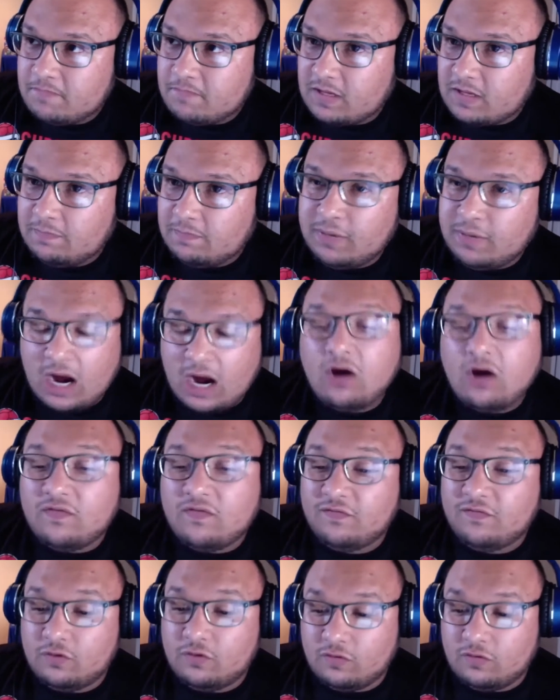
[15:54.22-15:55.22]

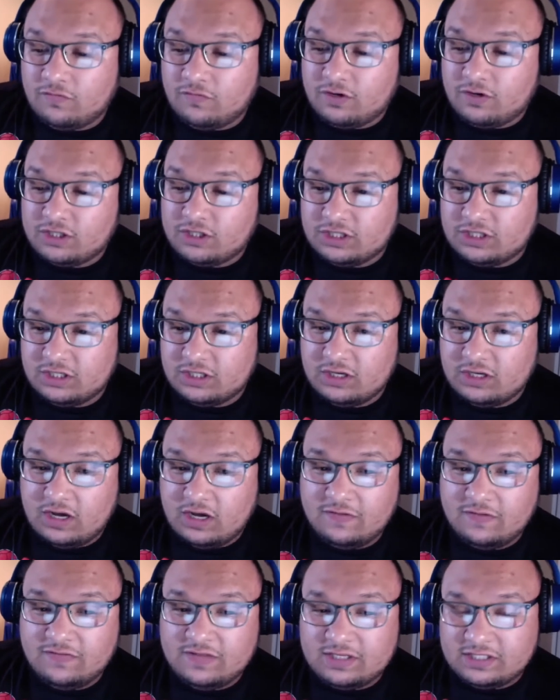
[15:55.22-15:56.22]
powerful version
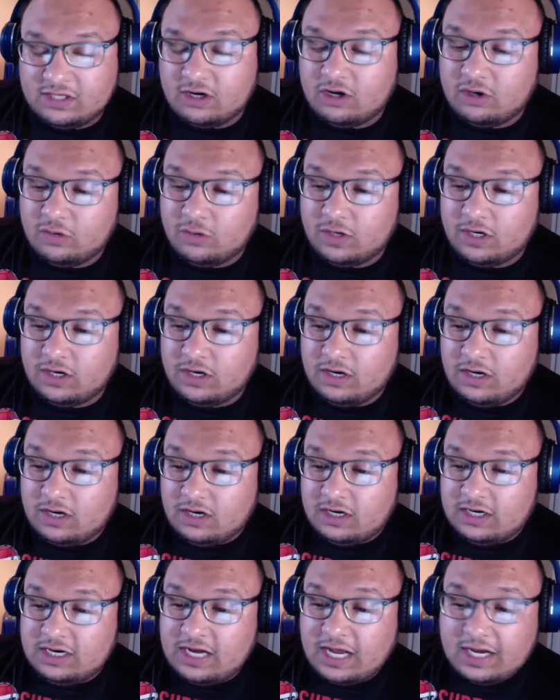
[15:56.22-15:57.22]
of this hardware?
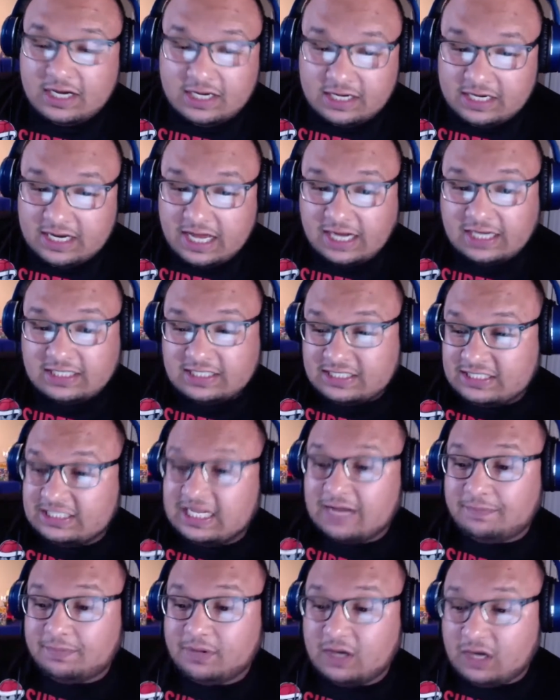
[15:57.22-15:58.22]
Not a
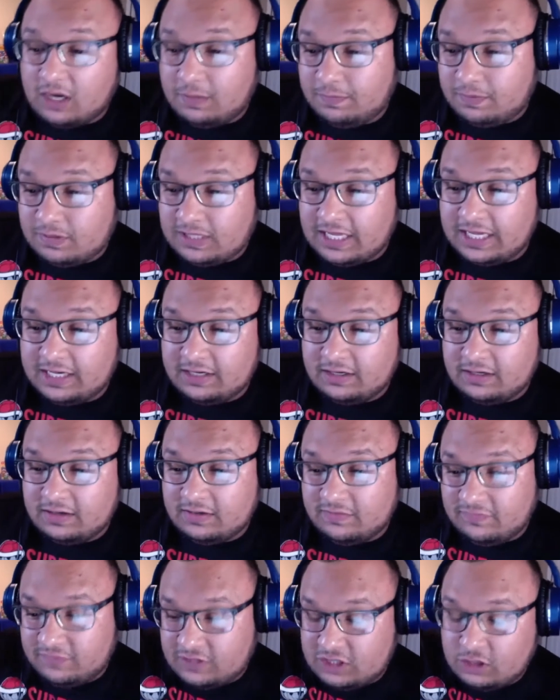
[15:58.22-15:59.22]
step up like
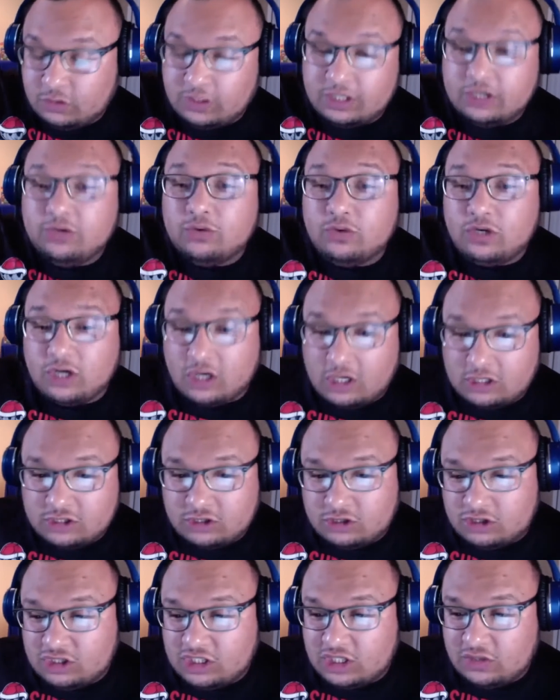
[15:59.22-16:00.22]
to a new console
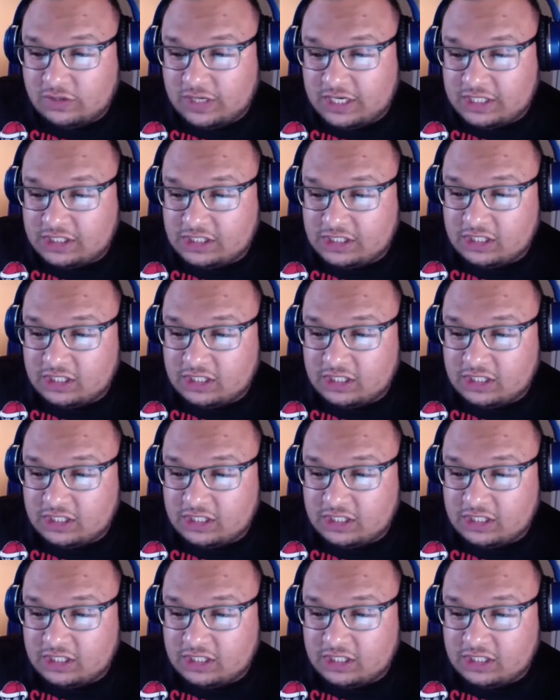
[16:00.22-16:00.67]
generation,